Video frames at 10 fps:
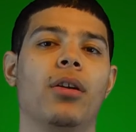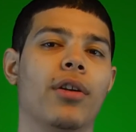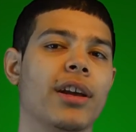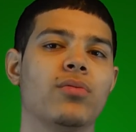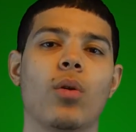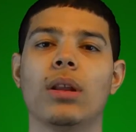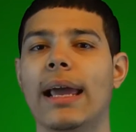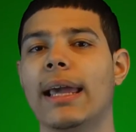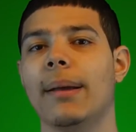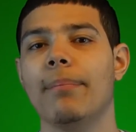Critics won't
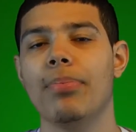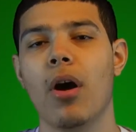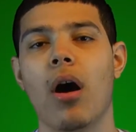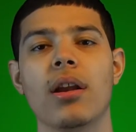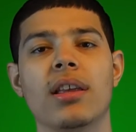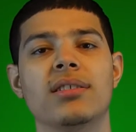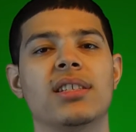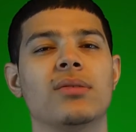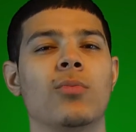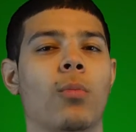like it.
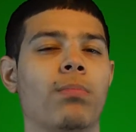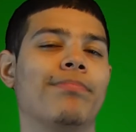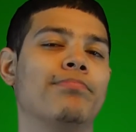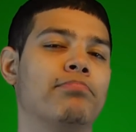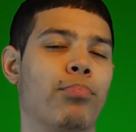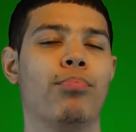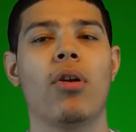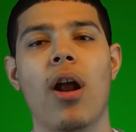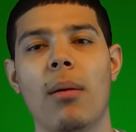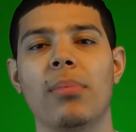Audiences will
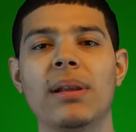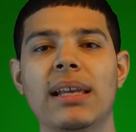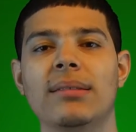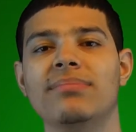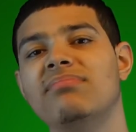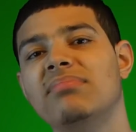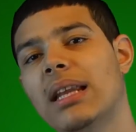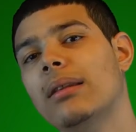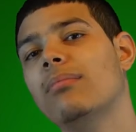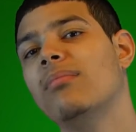probably
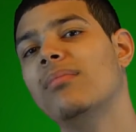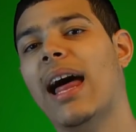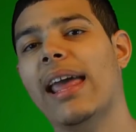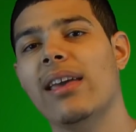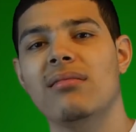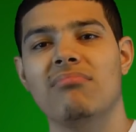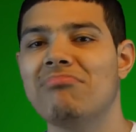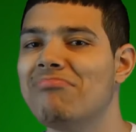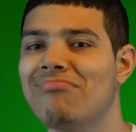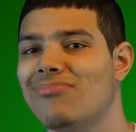like it
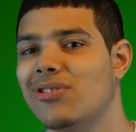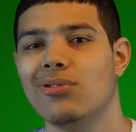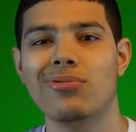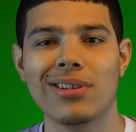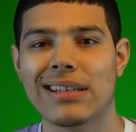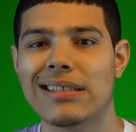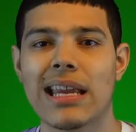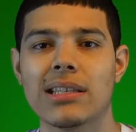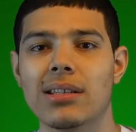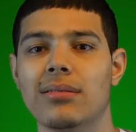to an
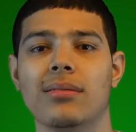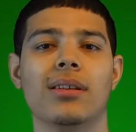extent.